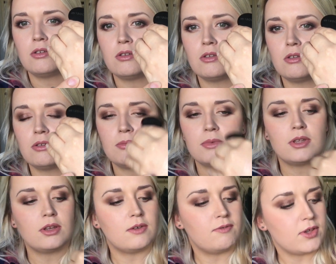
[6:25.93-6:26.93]
If
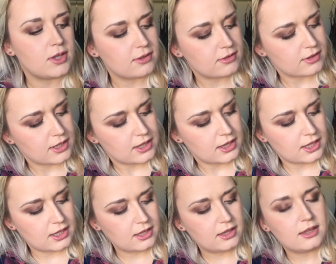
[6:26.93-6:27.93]
you can see
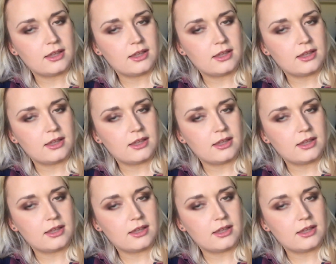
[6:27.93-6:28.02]
that.